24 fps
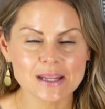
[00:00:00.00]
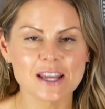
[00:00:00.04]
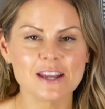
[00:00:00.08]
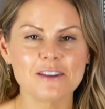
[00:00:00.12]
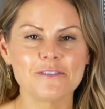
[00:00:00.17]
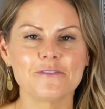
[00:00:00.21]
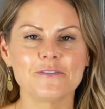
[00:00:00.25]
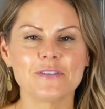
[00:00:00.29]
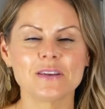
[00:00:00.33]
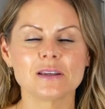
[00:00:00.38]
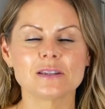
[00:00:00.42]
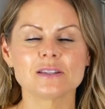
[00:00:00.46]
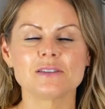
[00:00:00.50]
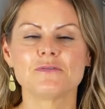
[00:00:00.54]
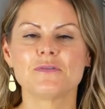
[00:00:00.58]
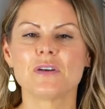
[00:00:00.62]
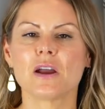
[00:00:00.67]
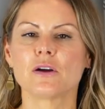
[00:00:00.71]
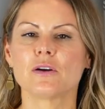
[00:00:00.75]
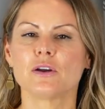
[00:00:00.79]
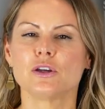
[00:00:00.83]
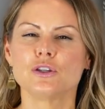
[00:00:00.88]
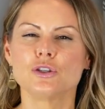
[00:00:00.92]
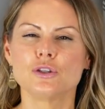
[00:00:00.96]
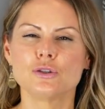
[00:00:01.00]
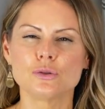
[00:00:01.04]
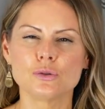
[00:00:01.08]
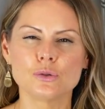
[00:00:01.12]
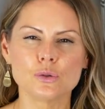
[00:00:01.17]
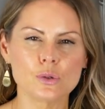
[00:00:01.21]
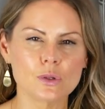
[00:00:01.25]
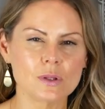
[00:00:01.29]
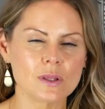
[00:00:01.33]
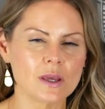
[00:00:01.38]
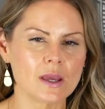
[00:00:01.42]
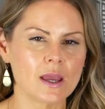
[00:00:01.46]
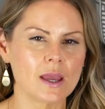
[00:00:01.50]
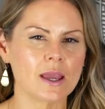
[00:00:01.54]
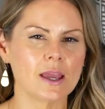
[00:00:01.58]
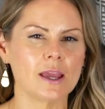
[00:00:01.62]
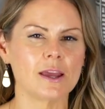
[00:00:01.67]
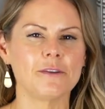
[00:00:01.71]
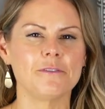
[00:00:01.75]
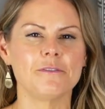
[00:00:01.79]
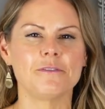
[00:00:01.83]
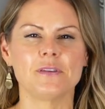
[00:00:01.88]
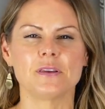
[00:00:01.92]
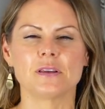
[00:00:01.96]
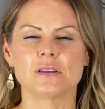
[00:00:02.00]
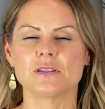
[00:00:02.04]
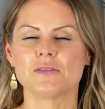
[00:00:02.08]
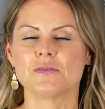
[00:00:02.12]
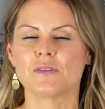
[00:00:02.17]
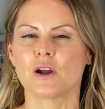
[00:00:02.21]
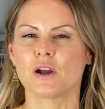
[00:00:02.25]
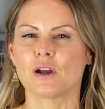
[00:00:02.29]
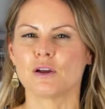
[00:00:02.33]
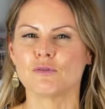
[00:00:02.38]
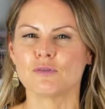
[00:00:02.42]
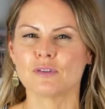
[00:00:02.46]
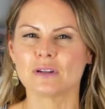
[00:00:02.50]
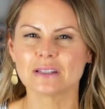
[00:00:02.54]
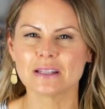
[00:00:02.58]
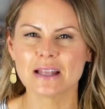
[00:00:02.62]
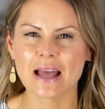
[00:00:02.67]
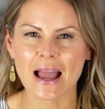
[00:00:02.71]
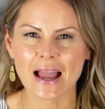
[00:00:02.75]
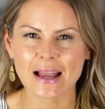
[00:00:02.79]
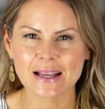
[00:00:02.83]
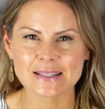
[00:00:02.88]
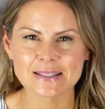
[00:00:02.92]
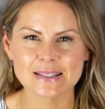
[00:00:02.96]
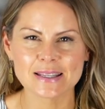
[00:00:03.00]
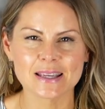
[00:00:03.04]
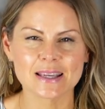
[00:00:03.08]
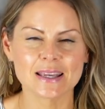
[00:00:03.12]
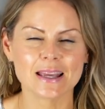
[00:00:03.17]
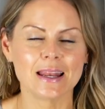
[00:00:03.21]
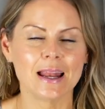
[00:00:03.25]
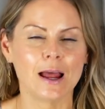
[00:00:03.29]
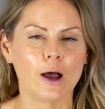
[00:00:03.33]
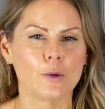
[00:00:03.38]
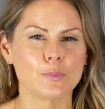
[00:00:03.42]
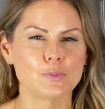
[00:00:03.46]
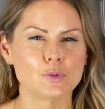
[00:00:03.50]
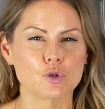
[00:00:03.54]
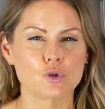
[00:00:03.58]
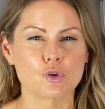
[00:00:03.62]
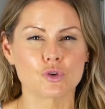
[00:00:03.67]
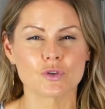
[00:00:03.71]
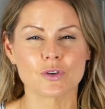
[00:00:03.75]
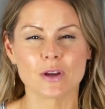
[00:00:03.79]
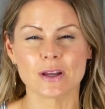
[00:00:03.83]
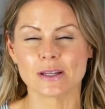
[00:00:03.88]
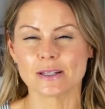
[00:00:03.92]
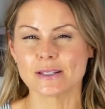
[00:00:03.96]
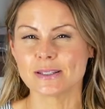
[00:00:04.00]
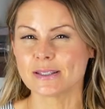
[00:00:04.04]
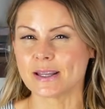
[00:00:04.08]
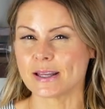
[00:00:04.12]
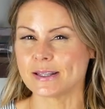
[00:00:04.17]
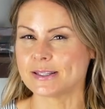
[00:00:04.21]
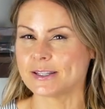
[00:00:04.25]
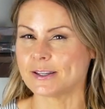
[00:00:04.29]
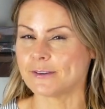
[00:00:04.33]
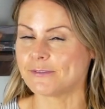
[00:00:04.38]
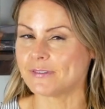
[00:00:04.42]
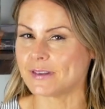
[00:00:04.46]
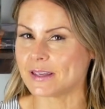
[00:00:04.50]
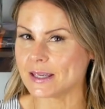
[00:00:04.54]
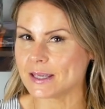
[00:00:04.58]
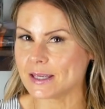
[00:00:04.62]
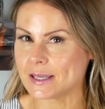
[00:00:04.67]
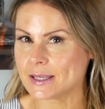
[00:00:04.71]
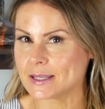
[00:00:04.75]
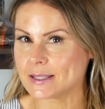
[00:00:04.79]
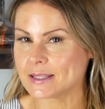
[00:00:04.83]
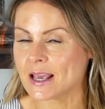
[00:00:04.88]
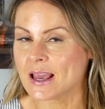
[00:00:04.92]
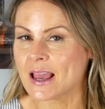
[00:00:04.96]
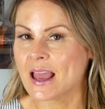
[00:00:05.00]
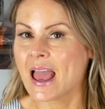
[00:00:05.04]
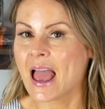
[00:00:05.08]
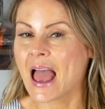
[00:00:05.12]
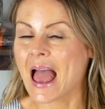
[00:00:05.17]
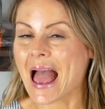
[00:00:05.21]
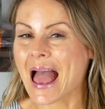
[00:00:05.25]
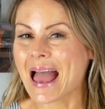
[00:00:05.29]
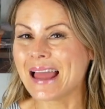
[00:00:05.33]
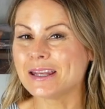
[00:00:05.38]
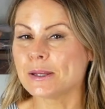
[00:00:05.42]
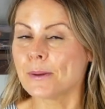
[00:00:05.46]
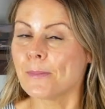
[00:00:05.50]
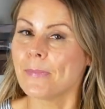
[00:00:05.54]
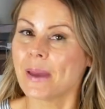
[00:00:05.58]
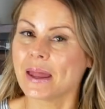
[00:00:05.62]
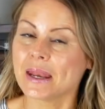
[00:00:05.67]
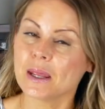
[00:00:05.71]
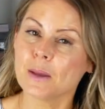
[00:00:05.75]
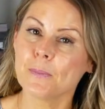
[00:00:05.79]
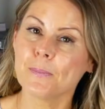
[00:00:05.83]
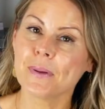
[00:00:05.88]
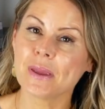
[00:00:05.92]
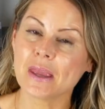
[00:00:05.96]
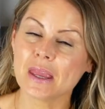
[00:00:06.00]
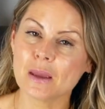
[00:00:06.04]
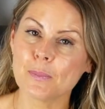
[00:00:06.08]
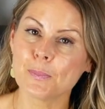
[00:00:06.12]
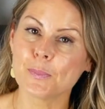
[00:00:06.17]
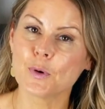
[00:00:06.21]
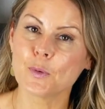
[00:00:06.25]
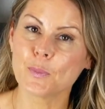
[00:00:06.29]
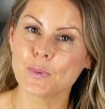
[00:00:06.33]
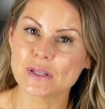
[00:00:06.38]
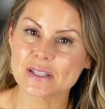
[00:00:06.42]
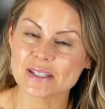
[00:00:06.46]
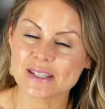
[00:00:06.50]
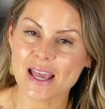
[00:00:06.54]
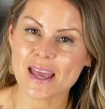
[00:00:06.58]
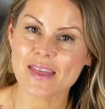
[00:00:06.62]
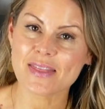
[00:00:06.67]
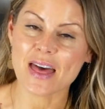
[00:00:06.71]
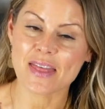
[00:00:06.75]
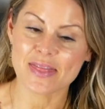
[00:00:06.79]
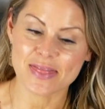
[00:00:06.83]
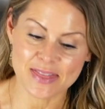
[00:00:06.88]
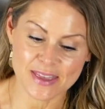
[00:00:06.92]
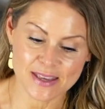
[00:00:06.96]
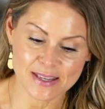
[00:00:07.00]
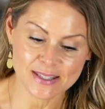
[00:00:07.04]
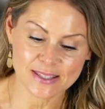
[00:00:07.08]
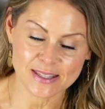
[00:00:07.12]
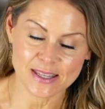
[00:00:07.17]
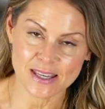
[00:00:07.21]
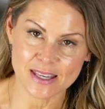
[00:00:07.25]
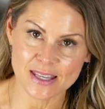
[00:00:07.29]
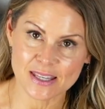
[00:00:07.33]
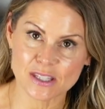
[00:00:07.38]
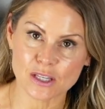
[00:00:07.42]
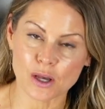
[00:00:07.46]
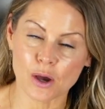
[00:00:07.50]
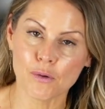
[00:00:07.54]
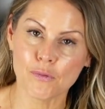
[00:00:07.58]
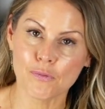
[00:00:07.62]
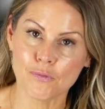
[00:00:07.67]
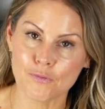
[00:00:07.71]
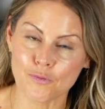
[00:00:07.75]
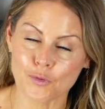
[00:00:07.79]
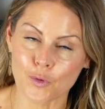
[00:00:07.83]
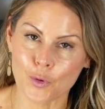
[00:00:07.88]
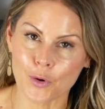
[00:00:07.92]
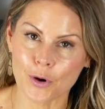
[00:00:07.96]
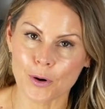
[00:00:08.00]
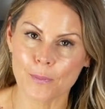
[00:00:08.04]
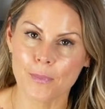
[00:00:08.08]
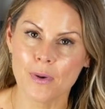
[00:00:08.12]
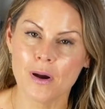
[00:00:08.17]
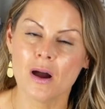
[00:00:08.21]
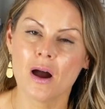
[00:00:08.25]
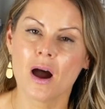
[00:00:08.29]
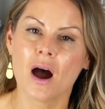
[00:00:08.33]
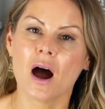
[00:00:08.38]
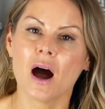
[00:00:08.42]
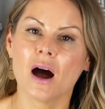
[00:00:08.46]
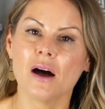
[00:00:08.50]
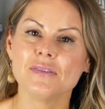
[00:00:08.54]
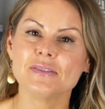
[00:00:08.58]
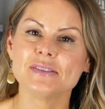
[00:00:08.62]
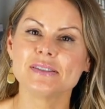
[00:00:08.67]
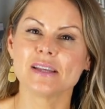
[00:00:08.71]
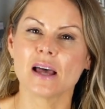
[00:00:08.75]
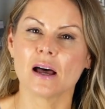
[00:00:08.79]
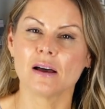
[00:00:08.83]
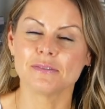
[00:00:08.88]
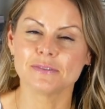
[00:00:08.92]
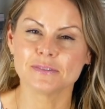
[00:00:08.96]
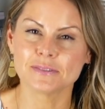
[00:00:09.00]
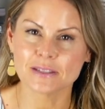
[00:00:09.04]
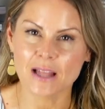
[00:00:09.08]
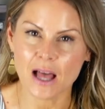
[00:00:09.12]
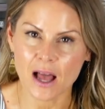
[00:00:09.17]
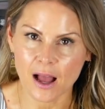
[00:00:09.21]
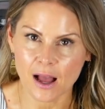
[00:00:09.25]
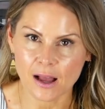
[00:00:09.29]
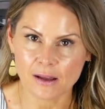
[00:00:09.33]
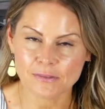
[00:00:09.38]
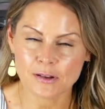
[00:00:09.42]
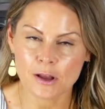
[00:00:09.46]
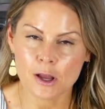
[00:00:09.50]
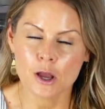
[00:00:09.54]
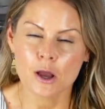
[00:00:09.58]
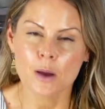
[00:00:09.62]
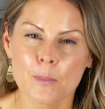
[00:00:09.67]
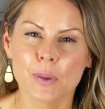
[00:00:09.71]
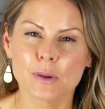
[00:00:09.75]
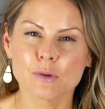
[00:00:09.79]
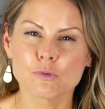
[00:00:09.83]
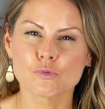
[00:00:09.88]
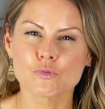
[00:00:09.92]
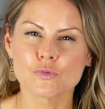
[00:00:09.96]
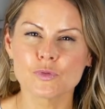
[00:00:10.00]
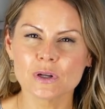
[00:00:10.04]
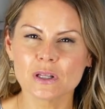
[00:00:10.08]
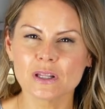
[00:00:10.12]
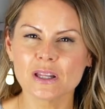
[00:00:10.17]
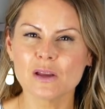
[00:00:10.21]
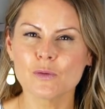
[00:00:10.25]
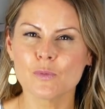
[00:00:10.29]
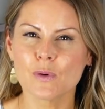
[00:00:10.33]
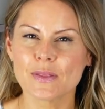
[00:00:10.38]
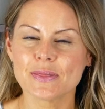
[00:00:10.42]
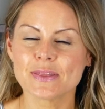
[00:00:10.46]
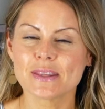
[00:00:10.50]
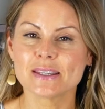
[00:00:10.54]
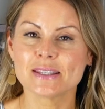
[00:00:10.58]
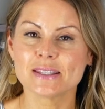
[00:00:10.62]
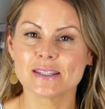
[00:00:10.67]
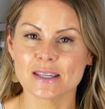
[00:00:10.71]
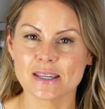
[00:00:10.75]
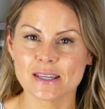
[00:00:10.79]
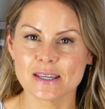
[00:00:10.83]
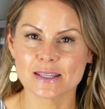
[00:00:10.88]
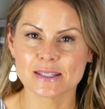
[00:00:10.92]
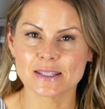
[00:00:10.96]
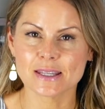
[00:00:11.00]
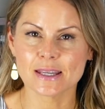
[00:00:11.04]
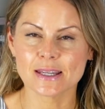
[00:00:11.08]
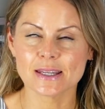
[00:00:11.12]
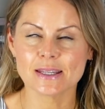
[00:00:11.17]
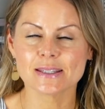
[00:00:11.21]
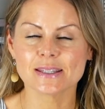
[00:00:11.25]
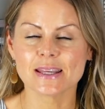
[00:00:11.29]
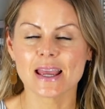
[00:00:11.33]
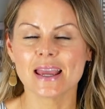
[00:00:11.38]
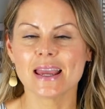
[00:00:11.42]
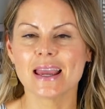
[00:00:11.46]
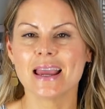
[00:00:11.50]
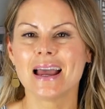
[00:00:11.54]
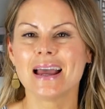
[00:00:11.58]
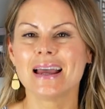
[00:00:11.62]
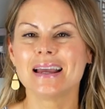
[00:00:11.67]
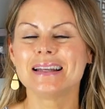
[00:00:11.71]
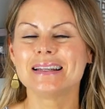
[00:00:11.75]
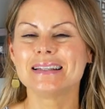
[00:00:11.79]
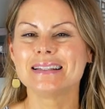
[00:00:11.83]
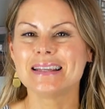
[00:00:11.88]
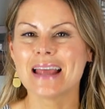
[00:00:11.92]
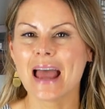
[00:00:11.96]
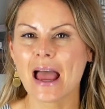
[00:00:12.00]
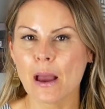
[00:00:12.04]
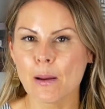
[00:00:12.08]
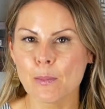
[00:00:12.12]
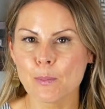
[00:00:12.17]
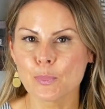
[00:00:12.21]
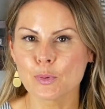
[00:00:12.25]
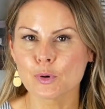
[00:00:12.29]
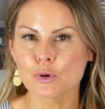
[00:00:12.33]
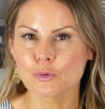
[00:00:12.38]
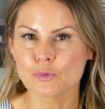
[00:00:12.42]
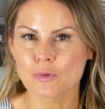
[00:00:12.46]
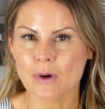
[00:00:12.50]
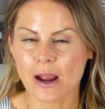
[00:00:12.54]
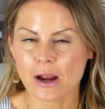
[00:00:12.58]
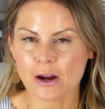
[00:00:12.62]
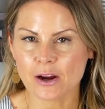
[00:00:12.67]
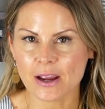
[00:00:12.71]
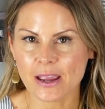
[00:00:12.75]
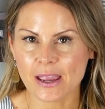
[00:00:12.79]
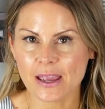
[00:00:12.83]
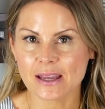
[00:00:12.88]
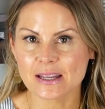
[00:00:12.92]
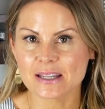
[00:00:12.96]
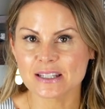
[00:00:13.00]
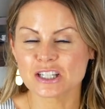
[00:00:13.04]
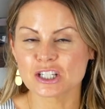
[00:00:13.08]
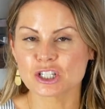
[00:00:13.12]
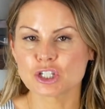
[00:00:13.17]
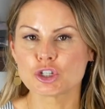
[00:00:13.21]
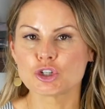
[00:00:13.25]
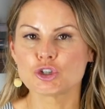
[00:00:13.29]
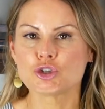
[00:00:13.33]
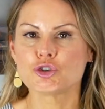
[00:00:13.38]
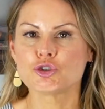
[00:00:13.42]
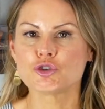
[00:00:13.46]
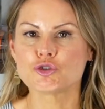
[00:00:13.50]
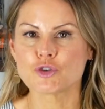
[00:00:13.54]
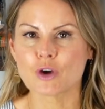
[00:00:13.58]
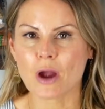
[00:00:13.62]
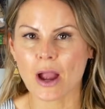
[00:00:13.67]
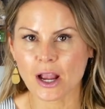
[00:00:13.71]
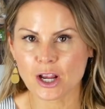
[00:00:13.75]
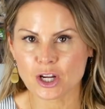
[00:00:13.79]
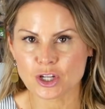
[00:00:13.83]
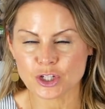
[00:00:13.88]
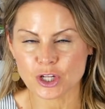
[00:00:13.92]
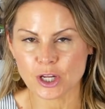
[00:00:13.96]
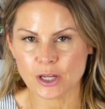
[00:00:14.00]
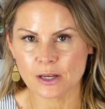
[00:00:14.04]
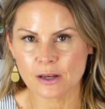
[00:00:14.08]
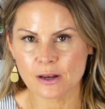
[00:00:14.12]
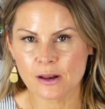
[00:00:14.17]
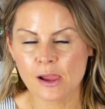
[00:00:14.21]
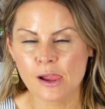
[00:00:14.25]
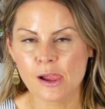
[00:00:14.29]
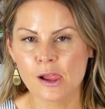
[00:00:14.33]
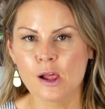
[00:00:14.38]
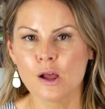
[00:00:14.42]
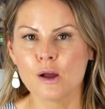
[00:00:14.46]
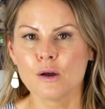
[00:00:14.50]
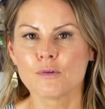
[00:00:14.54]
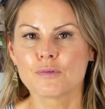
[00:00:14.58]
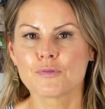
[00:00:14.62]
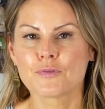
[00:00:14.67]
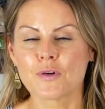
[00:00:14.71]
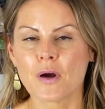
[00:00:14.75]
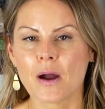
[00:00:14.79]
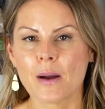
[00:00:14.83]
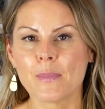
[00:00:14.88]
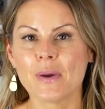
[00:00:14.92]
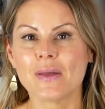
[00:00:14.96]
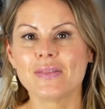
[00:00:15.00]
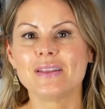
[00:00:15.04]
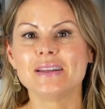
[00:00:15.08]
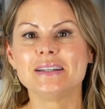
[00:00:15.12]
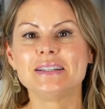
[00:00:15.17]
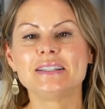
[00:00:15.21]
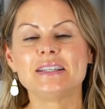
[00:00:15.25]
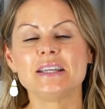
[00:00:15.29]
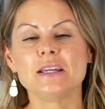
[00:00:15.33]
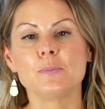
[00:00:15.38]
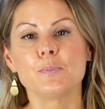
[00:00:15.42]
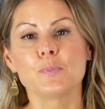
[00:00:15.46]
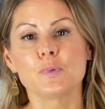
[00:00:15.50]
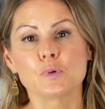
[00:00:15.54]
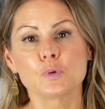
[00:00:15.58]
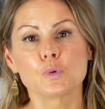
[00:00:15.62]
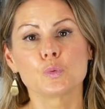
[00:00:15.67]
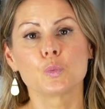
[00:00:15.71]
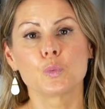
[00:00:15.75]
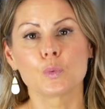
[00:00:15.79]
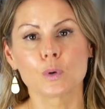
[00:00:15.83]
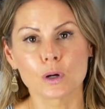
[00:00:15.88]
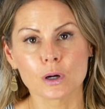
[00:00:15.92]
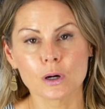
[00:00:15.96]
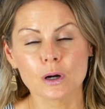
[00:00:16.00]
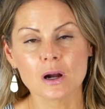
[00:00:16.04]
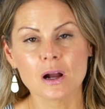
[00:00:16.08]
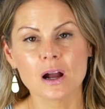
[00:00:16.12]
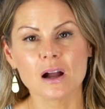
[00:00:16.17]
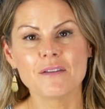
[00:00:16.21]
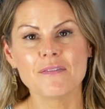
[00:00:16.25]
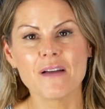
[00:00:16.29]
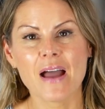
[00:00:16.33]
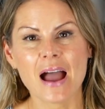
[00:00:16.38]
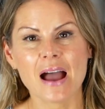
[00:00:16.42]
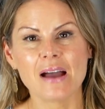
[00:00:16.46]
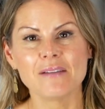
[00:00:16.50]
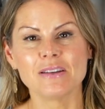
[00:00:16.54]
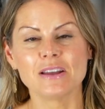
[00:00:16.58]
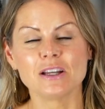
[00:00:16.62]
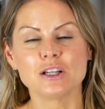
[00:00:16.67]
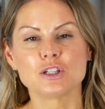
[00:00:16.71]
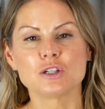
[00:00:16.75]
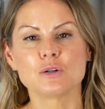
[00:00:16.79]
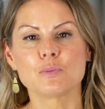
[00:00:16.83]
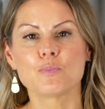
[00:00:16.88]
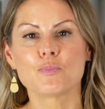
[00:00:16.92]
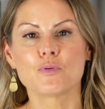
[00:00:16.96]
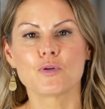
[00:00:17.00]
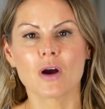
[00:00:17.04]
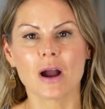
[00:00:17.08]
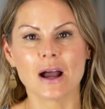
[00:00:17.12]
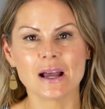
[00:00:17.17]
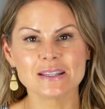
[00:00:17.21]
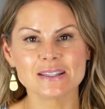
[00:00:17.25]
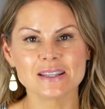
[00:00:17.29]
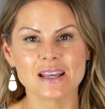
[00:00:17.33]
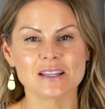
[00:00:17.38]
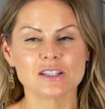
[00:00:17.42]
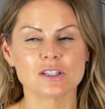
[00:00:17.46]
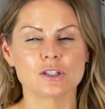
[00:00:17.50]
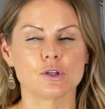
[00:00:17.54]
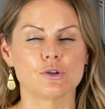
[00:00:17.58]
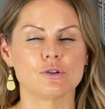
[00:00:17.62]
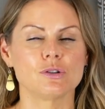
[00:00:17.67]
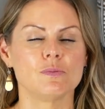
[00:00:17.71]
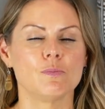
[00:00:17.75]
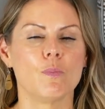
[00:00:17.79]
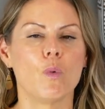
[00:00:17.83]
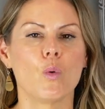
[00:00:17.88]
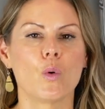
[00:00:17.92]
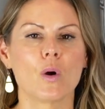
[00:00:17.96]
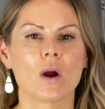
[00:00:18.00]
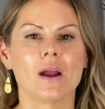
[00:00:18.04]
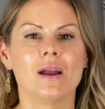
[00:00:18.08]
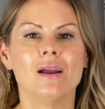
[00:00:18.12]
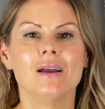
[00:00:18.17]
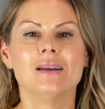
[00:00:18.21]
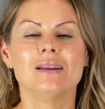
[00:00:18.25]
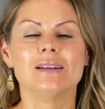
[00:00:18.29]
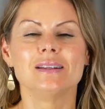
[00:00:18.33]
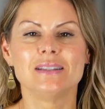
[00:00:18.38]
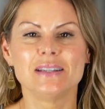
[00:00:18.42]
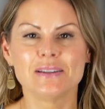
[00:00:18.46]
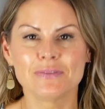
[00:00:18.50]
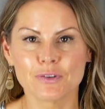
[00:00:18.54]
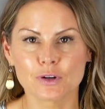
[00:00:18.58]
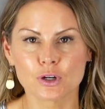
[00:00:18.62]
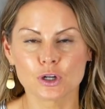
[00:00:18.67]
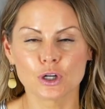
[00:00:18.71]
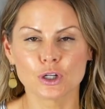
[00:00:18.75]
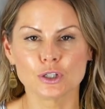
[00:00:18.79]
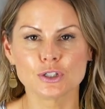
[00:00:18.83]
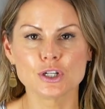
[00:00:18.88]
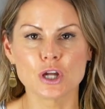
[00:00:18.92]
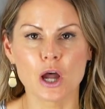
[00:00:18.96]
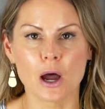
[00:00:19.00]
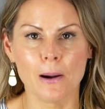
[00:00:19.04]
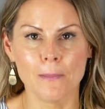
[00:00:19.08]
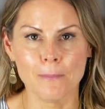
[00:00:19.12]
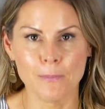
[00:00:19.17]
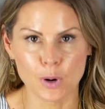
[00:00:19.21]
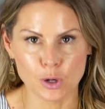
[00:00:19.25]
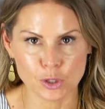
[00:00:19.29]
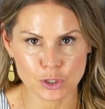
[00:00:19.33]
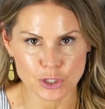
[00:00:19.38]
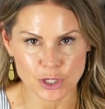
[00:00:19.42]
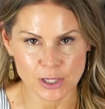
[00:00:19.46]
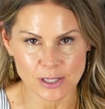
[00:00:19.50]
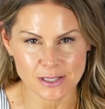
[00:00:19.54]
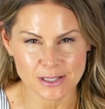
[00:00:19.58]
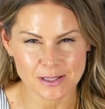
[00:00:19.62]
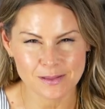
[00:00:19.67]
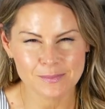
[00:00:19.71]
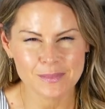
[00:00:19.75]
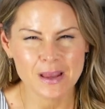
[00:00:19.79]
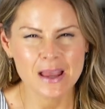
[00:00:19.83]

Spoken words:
it feels very soothing, it feels very relaxing, it helps you create a sense of ease, and many people would say that this is a form of self-love. But really what this is, it is a temporary distraction from the deeper work of having to process those more difficult emotions.